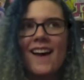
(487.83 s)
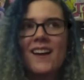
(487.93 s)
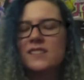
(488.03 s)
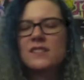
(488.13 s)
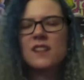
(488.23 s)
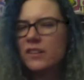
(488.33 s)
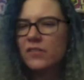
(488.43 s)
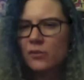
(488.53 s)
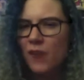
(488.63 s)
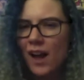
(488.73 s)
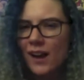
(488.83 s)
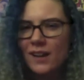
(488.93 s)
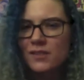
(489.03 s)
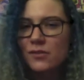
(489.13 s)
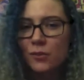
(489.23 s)
And it's not even a ride,
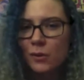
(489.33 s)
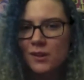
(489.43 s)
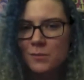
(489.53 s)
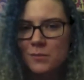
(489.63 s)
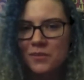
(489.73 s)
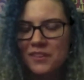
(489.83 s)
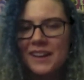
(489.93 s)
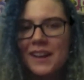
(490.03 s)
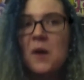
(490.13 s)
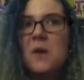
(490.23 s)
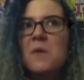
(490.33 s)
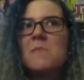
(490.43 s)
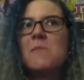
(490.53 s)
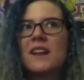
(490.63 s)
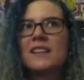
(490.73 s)
it's a 4D movie.
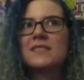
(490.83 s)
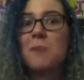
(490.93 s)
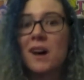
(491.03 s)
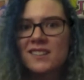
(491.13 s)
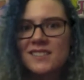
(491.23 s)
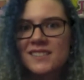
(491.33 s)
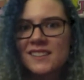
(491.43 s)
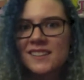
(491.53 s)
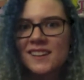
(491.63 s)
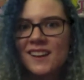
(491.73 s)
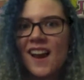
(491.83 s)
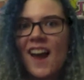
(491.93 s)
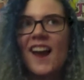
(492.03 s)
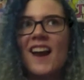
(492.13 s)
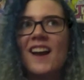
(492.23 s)
But it's bugs
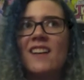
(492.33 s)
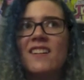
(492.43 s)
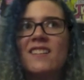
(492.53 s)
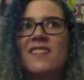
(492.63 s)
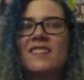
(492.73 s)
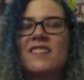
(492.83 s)
and